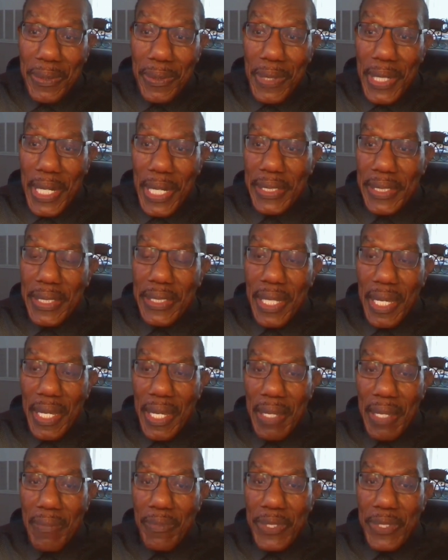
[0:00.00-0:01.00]
who at the
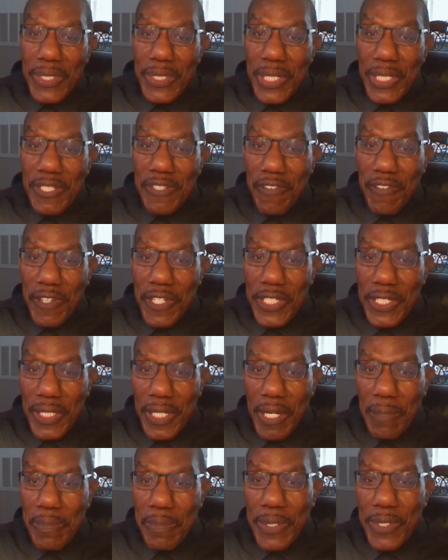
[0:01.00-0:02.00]
time was just
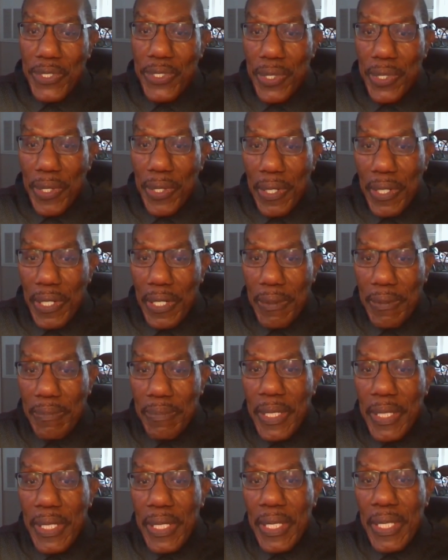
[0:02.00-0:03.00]
finishing up his
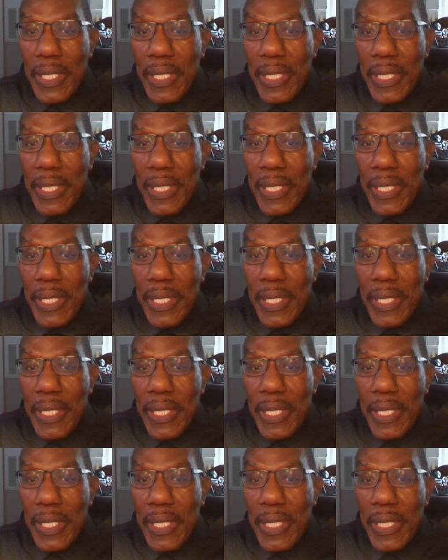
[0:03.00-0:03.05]
term